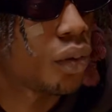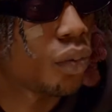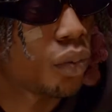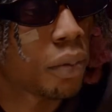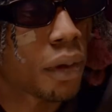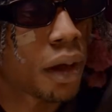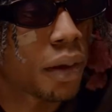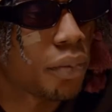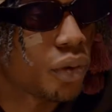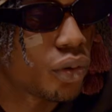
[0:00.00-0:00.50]

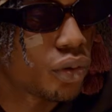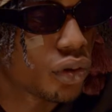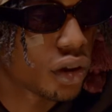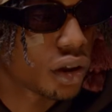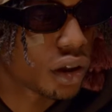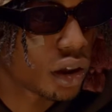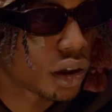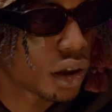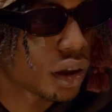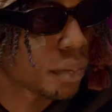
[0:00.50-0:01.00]
with my
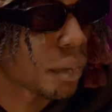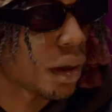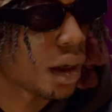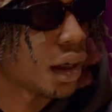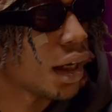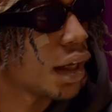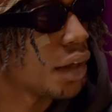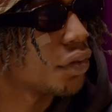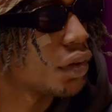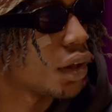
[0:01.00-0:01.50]
music, my
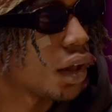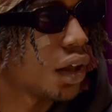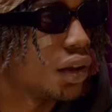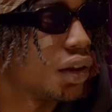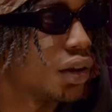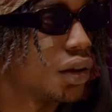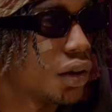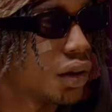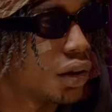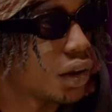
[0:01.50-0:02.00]
lifestyle,
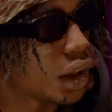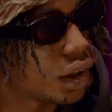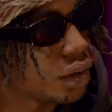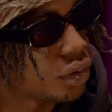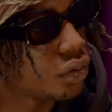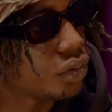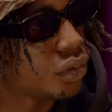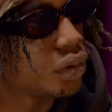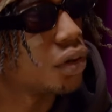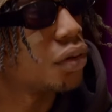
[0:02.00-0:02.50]
the things I
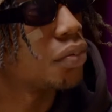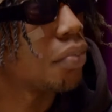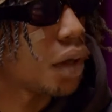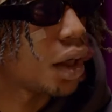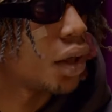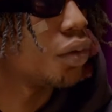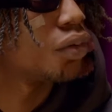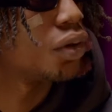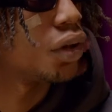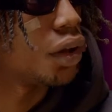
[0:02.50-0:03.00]
do, is
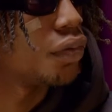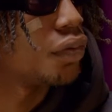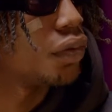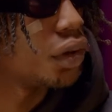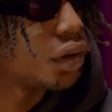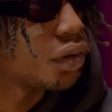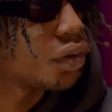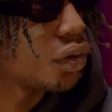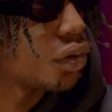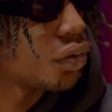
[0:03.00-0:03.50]
my own
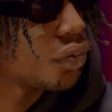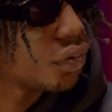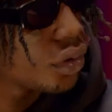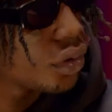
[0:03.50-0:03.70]
definition of